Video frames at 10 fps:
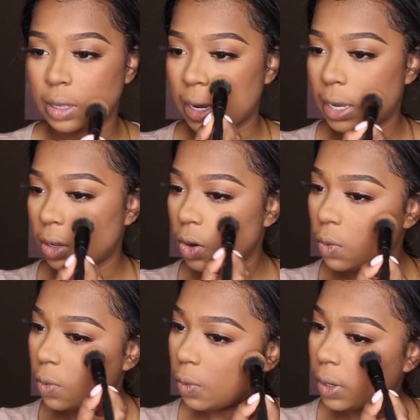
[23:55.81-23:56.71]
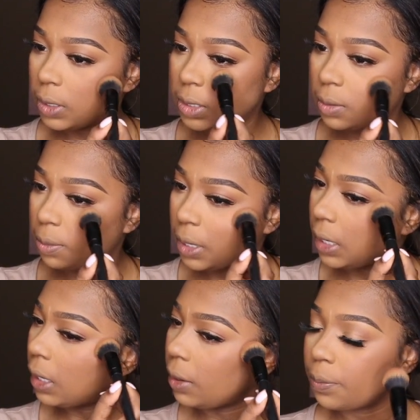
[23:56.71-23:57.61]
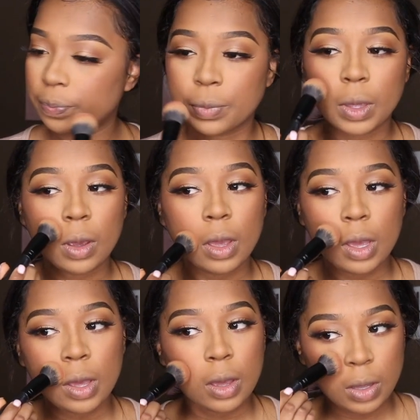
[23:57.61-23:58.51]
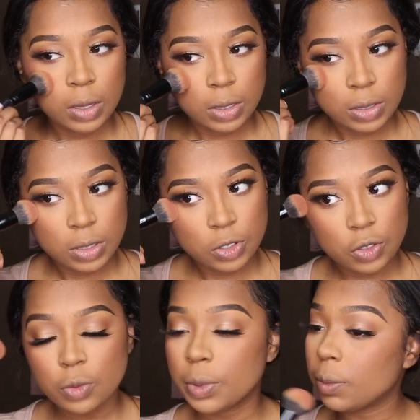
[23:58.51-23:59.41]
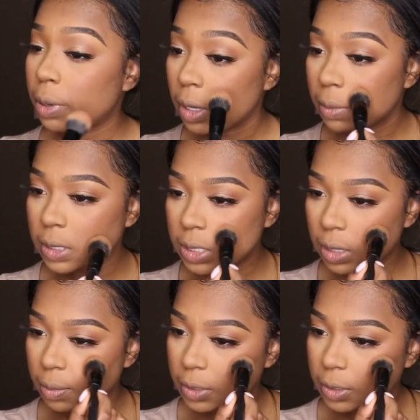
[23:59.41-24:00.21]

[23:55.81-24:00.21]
Like I don't want it to be super pigmented,